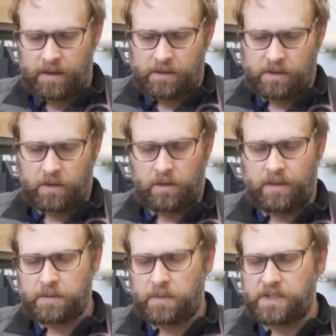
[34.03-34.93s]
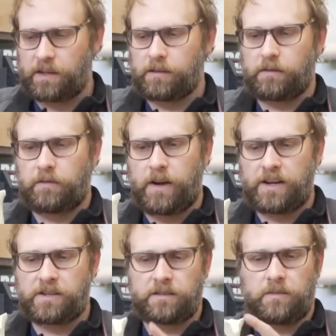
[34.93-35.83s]
So this particular
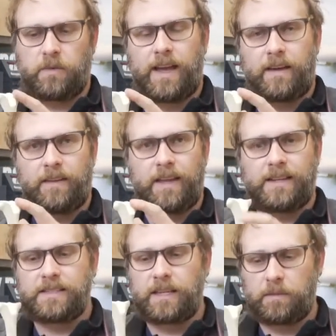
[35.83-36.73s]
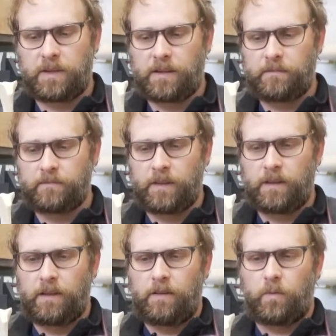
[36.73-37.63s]
fracture, we have a tibia.
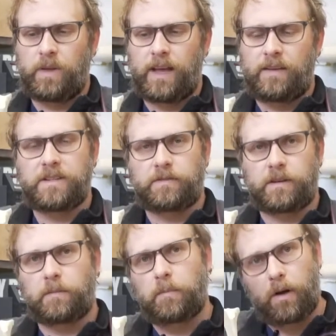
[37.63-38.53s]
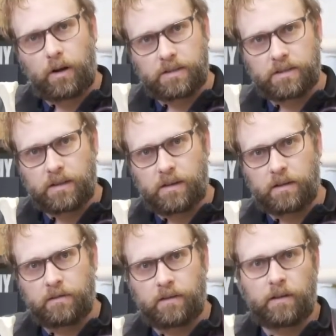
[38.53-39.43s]
We have different parts
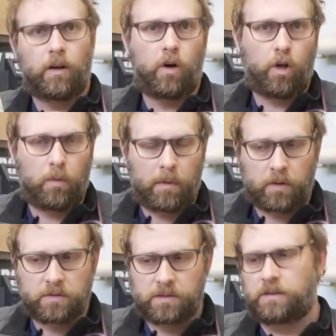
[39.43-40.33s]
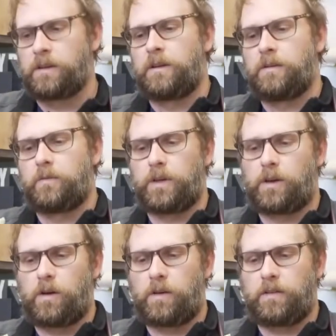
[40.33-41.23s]
of all bones. We
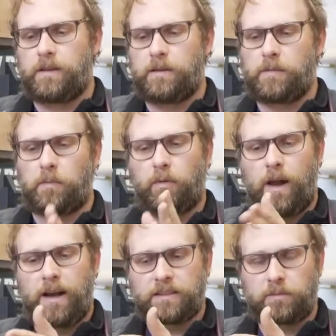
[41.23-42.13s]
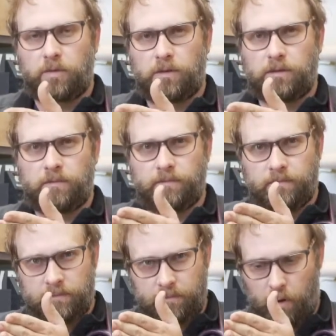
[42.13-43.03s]
call them the proximal
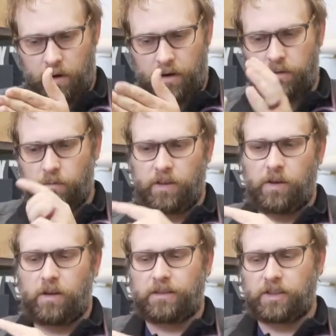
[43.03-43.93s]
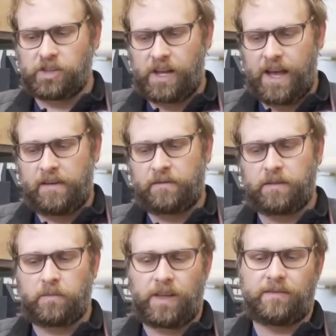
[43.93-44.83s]
part, we call it the shaft,
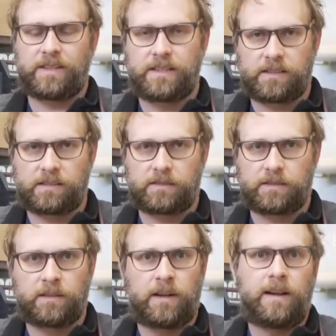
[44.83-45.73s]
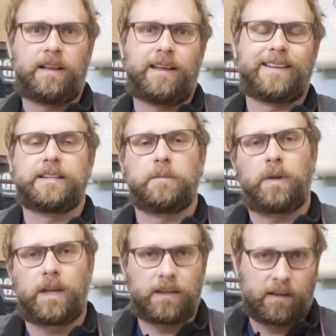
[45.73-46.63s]
then we have the distal, and then
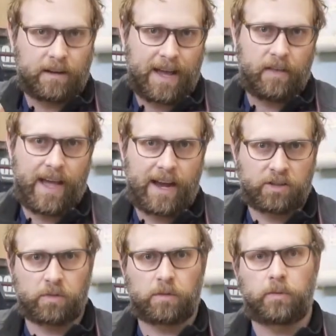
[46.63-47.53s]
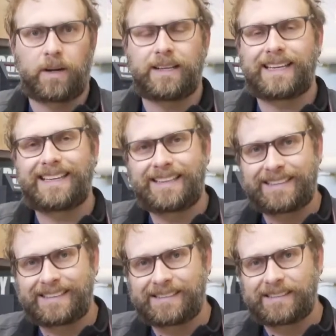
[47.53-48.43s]
depending on how the actual break
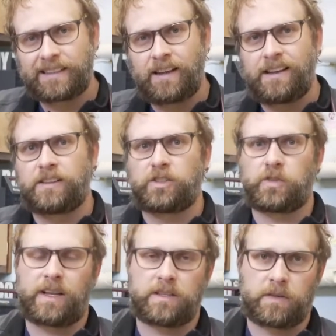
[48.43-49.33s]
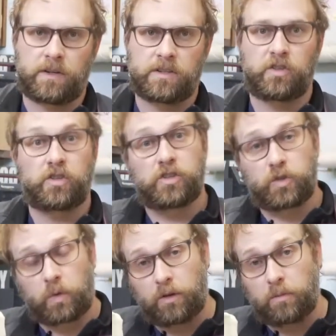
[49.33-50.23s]
is, transverse,
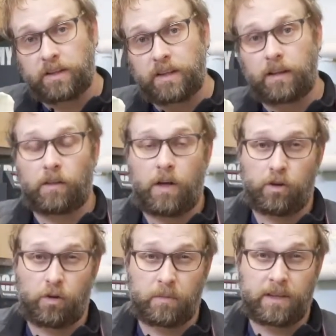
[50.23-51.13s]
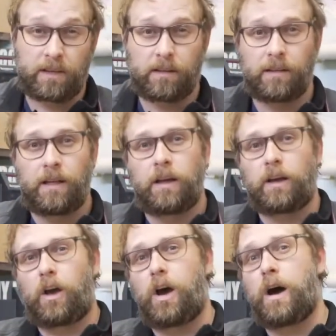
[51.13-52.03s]
short oblique, long oblique,
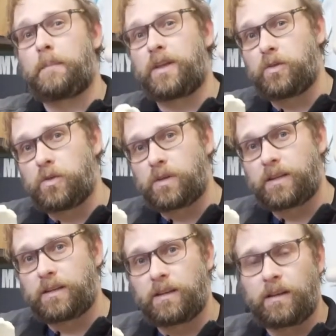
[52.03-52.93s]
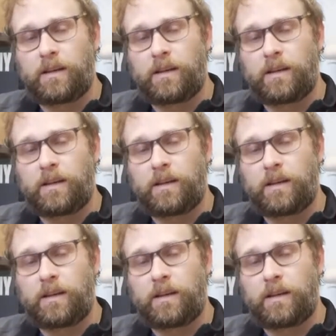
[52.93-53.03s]
comminuted,